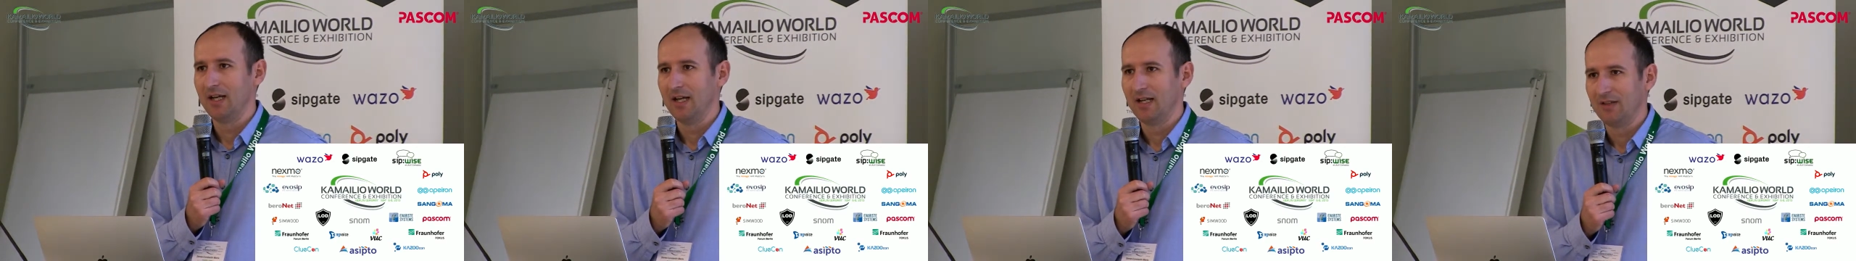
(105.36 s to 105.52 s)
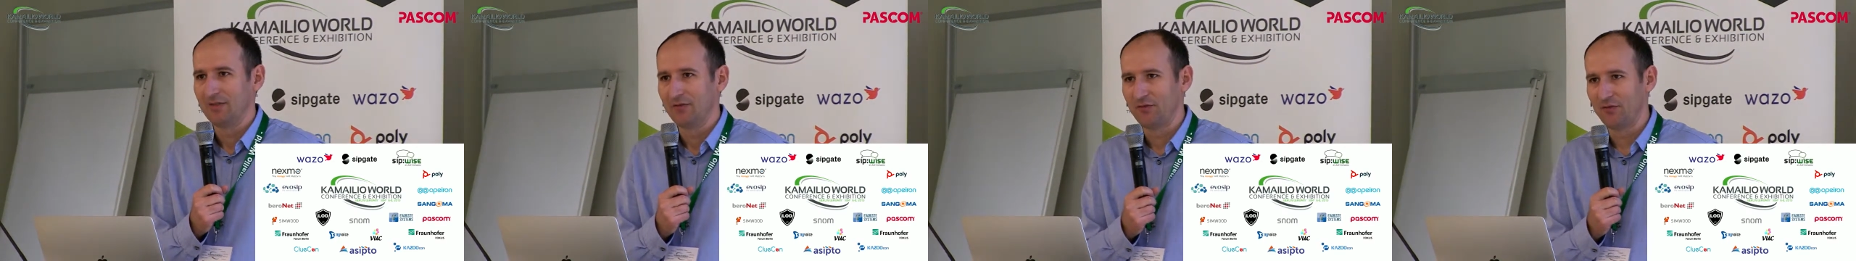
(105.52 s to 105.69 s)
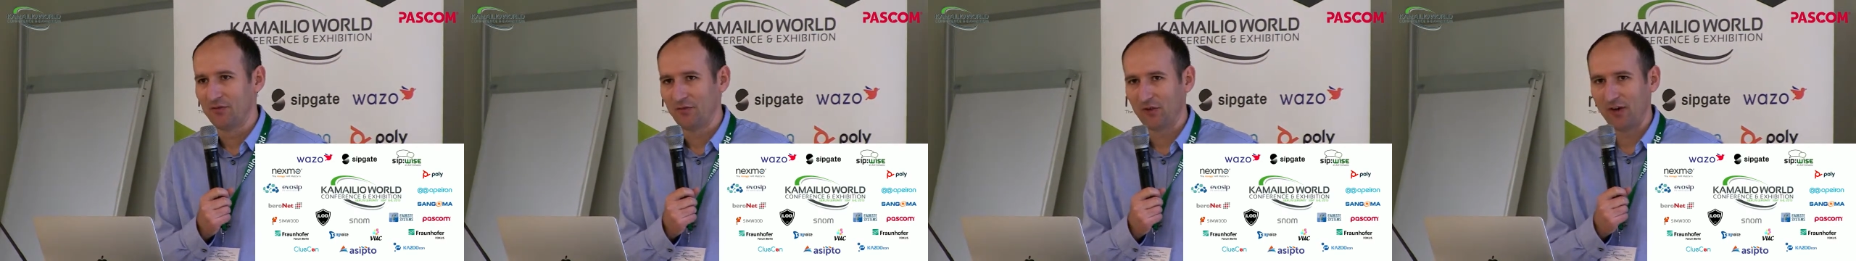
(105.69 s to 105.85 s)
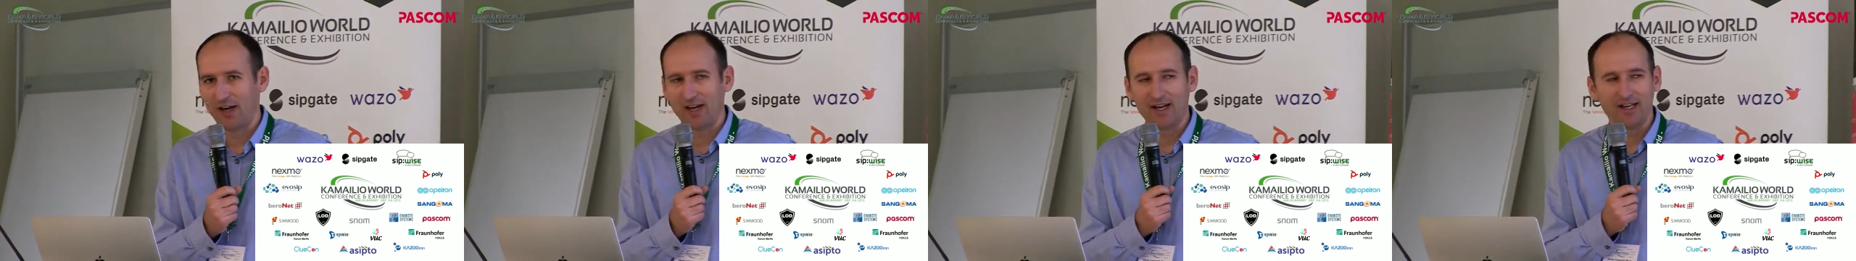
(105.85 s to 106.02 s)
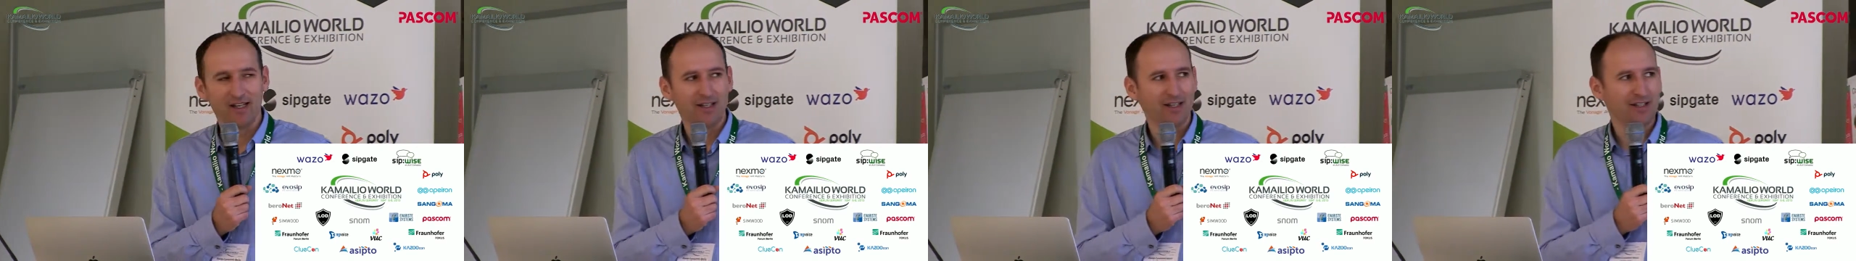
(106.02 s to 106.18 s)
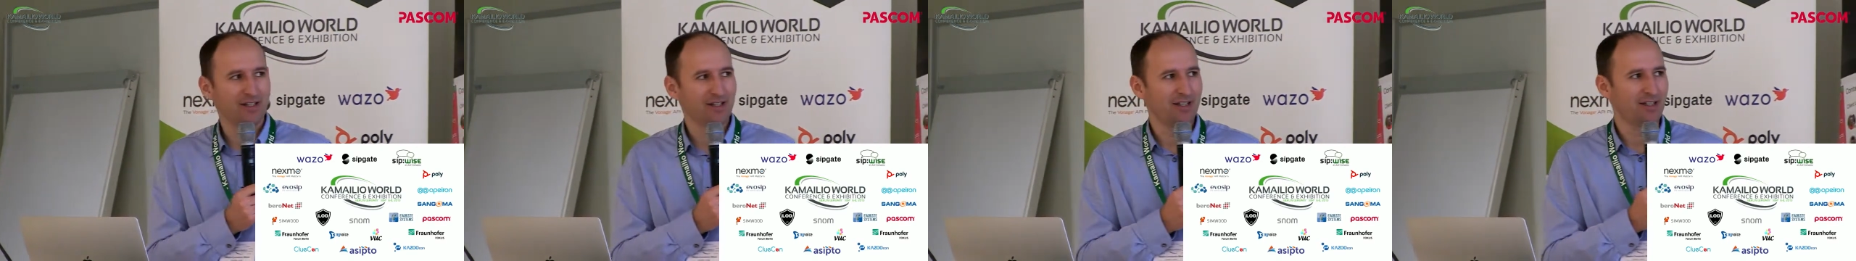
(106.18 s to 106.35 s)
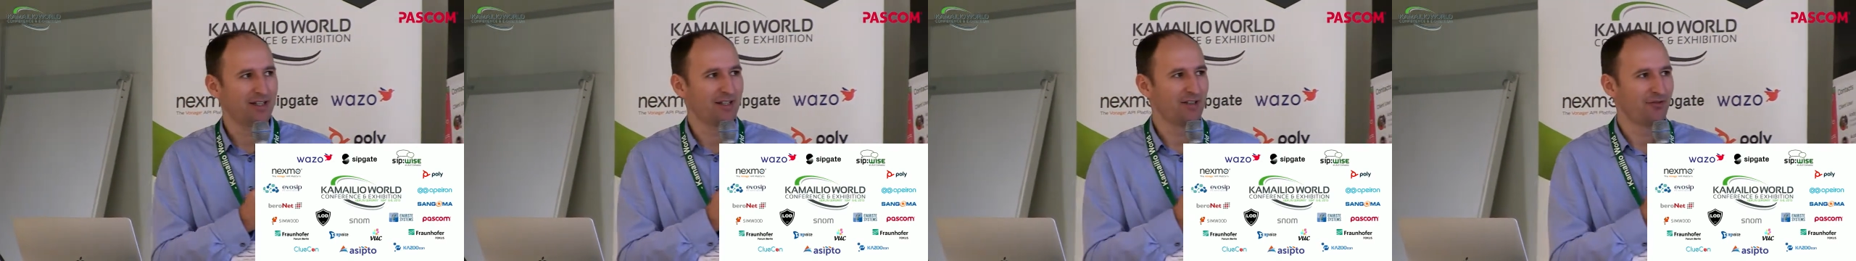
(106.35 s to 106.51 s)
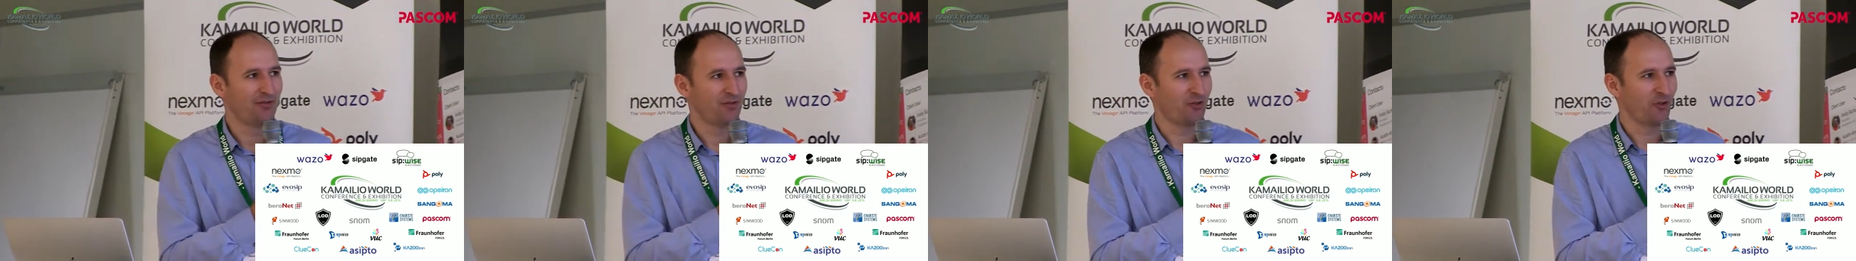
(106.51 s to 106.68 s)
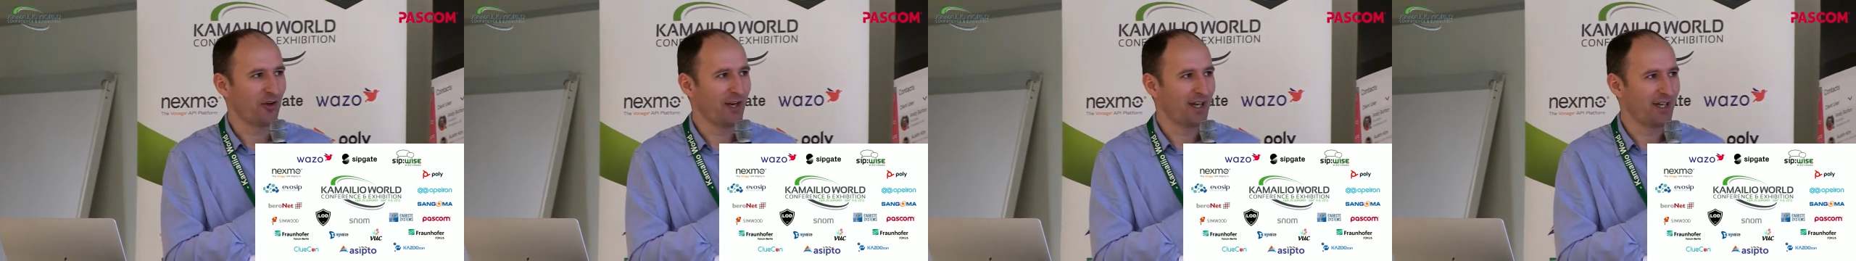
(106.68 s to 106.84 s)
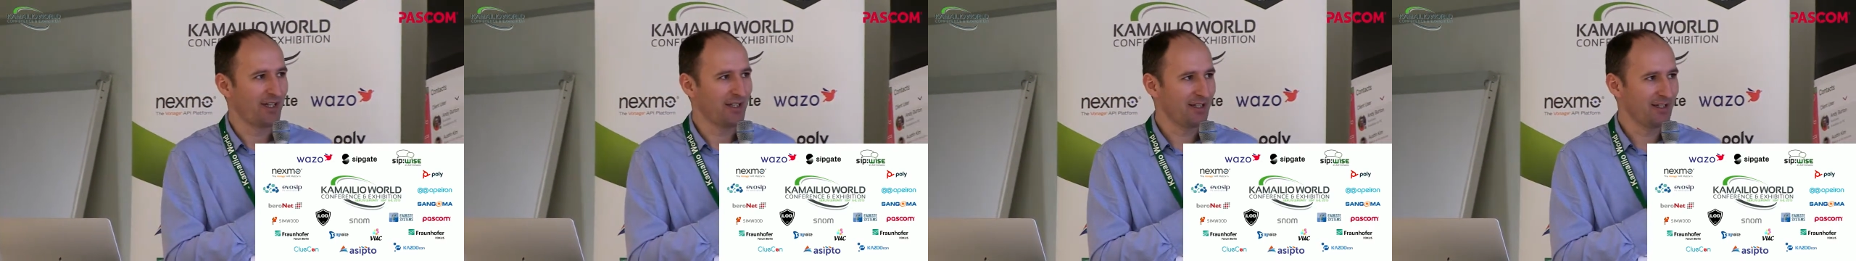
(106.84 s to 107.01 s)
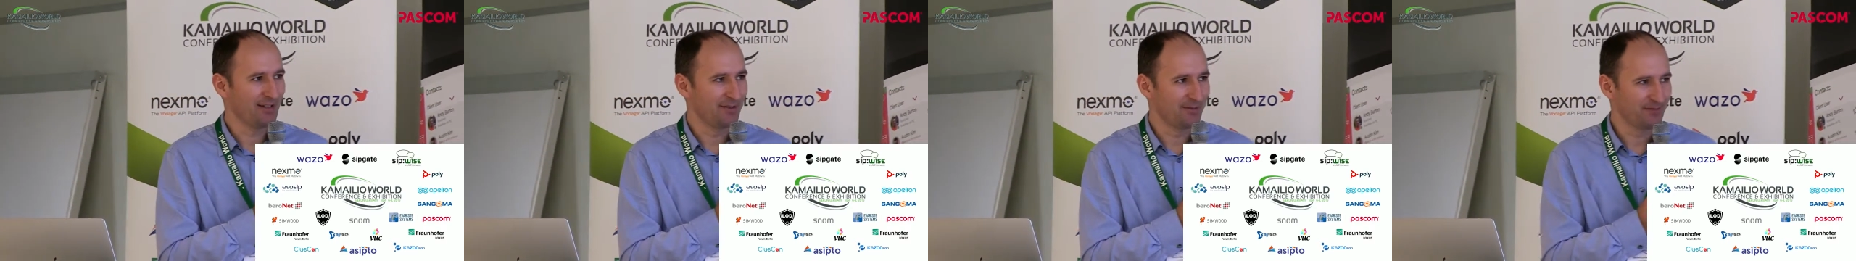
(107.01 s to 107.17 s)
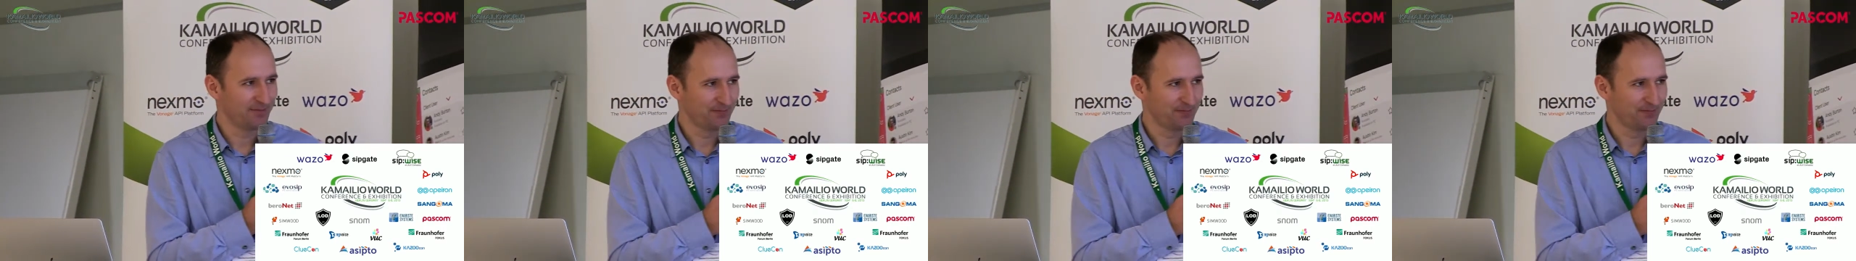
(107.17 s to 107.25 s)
friend Fred.